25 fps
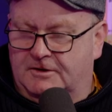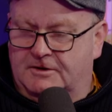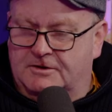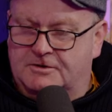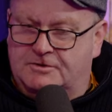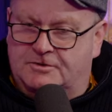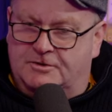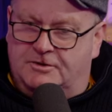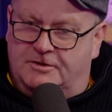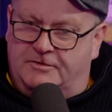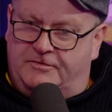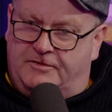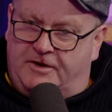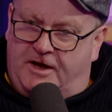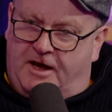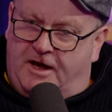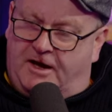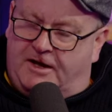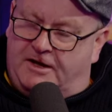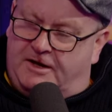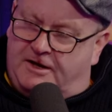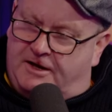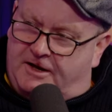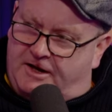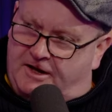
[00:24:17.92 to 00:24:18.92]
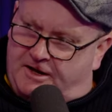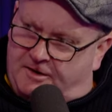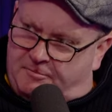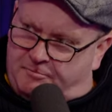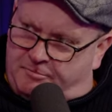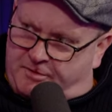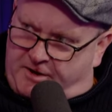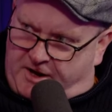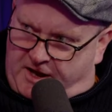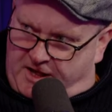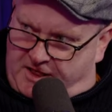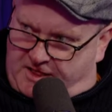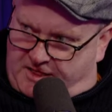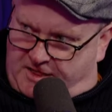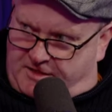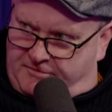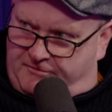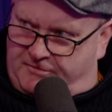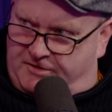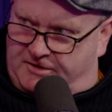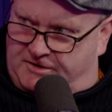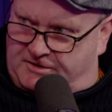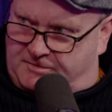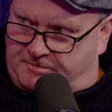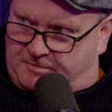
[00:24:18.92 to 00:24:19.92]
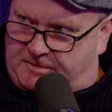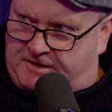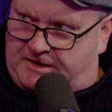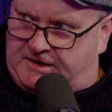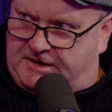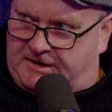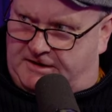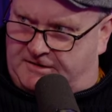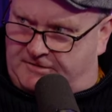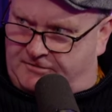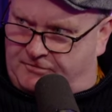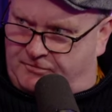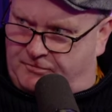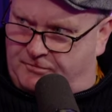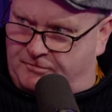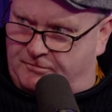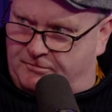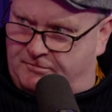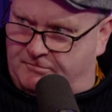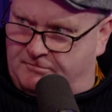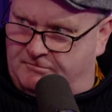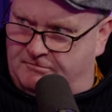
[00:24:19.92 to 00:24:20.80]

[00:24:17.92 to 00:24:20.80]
So they've got a greater breadth of experience.